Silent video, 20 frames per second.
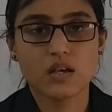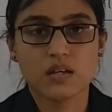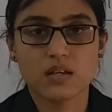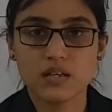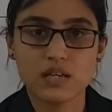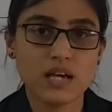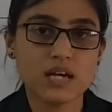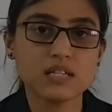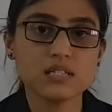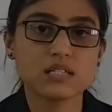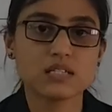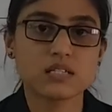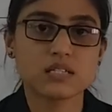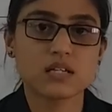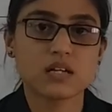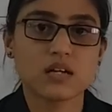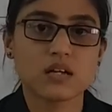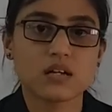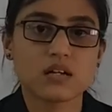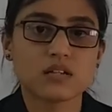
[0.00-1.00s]

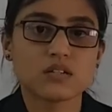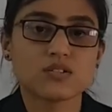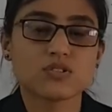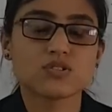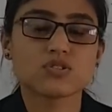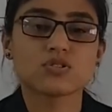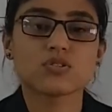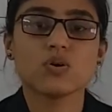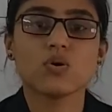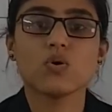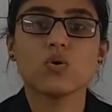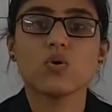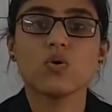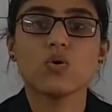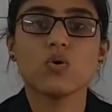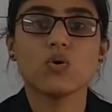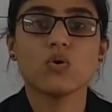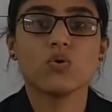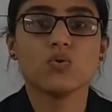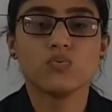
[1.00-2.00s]
Yes?
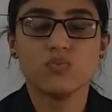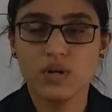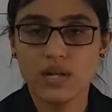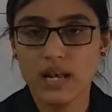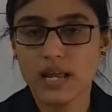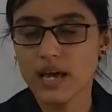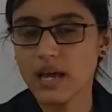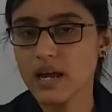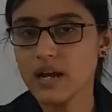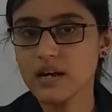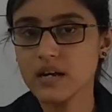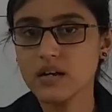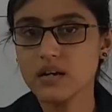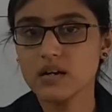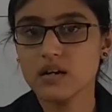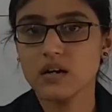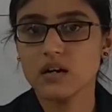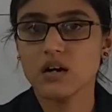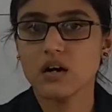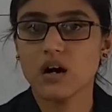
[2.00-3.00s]
So we'll
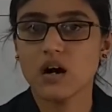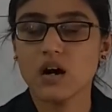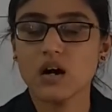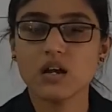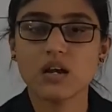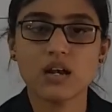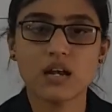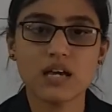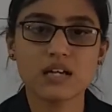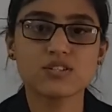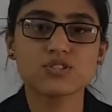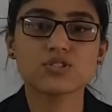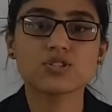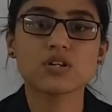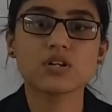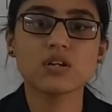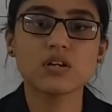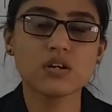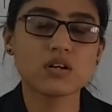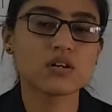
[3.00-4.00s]
end our lecture
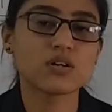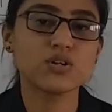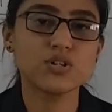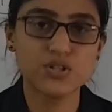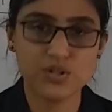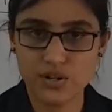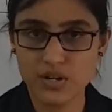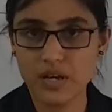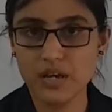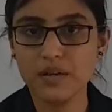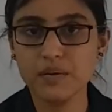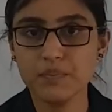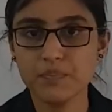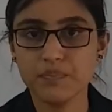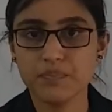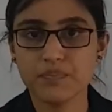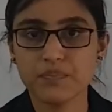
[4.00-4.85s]
here today.